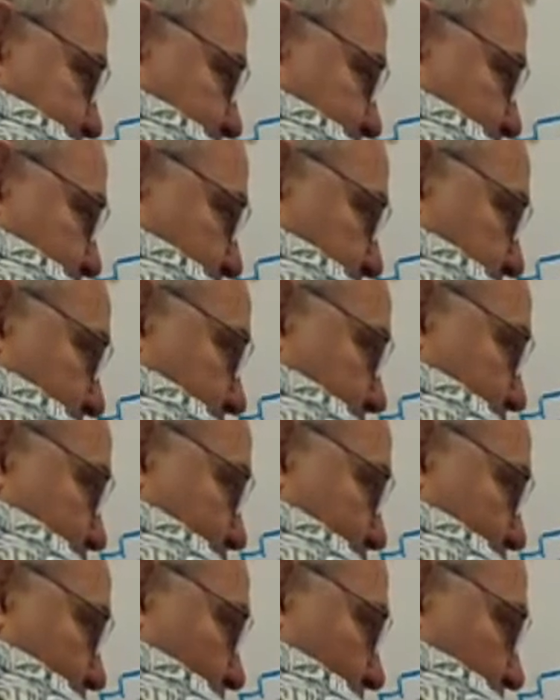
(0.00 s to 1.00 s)
so you're going to be
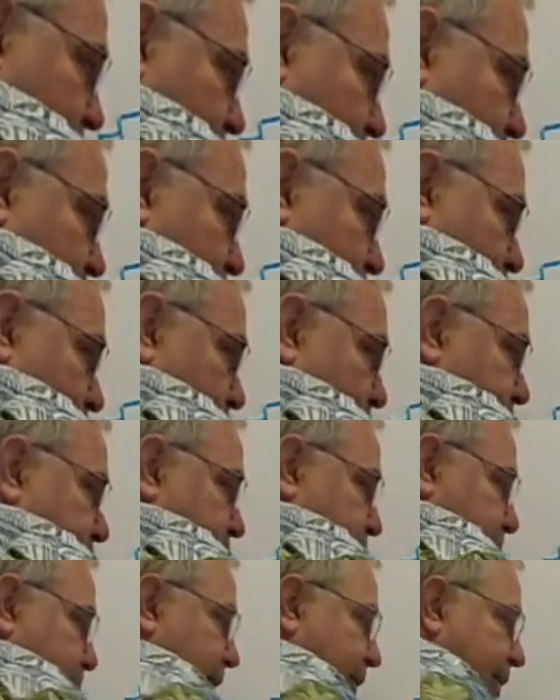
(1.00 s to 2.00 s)
careful where you're
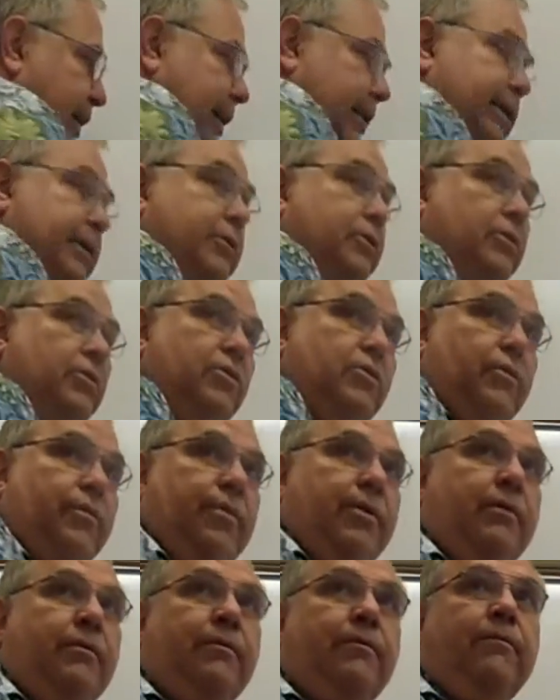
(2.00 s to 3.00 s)
going to pick that inner loop
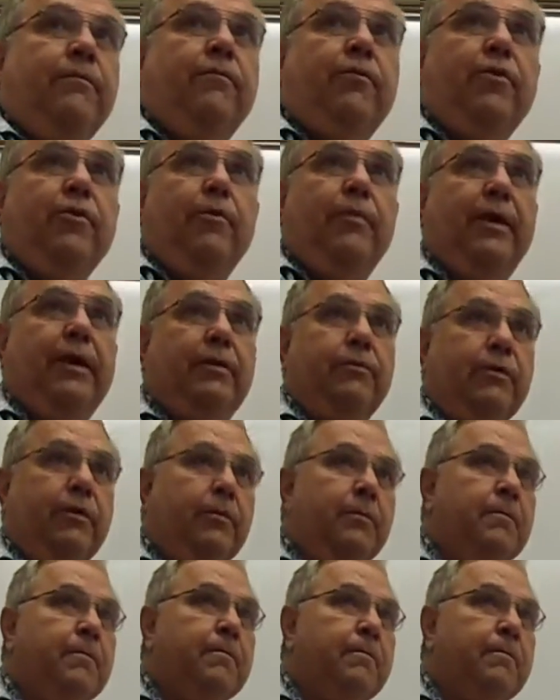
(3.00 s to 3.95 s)
for your bandwidth.